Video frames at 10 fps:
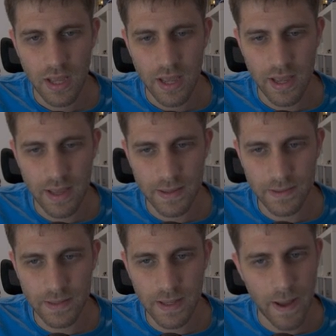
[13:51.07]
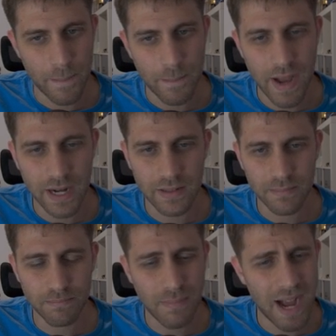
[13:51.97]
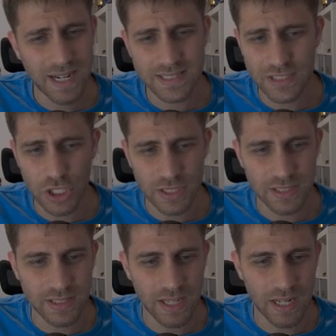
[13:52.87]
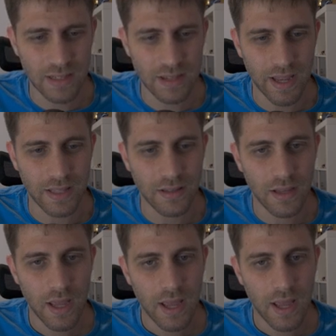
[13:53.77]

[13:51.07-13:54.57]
And yeah, Max just did it and